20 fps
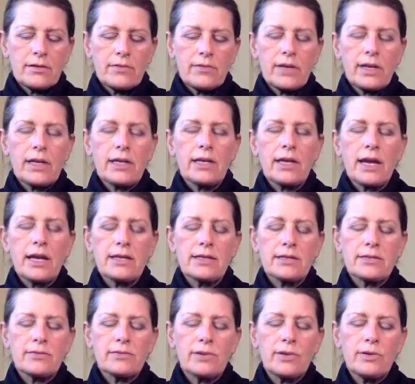Recognize
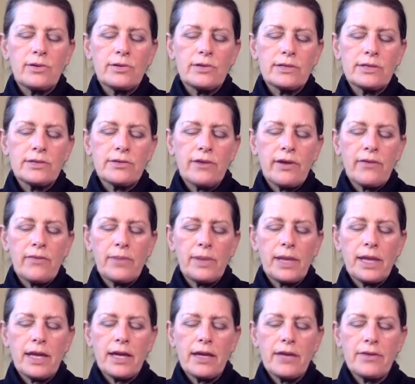the roles you have
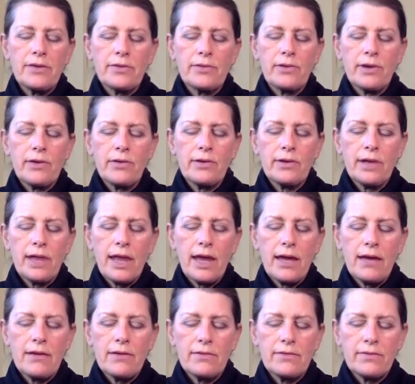played throughout your
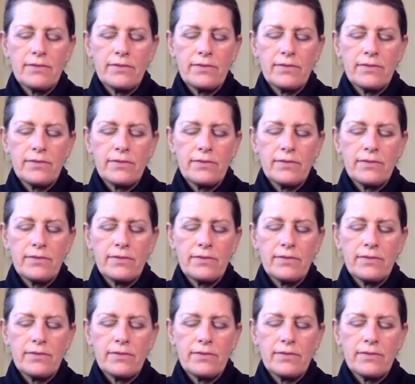life